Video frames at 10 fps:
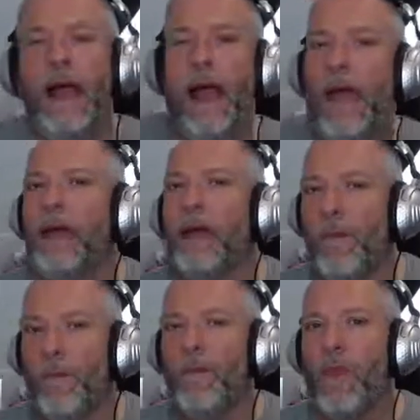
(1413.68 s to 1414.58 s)

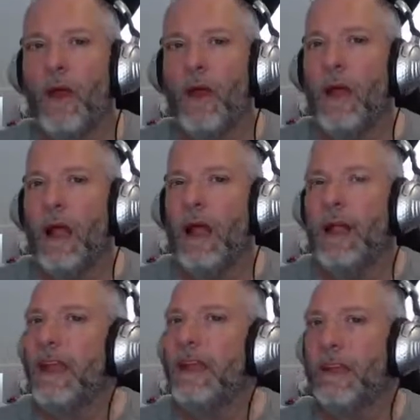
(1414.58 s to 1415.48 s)

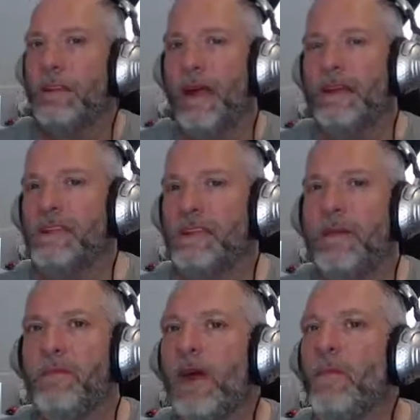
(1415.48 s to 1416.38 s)
And yet at the
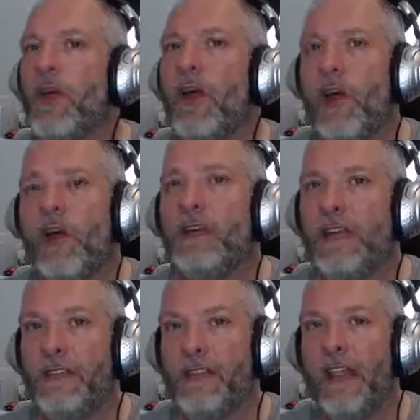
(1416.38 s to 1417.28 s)
same time, we all
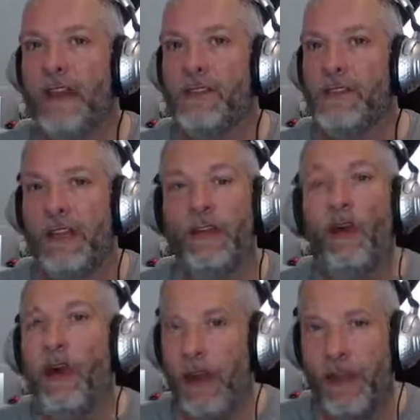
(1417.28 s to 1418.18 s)
need connections, and there
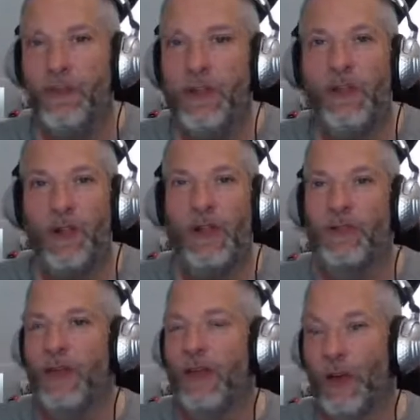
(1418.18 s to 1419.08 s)
are other people out
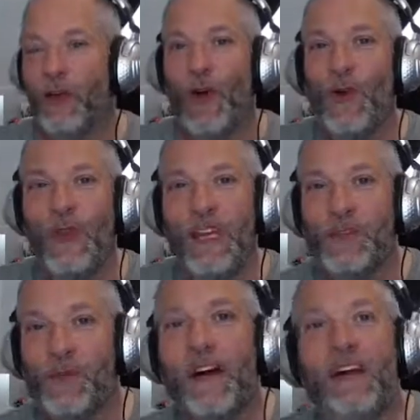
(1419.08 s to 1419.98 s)
there that are lonely
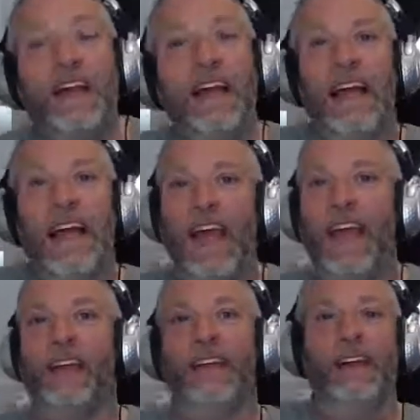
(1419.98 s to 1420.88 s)
as well. And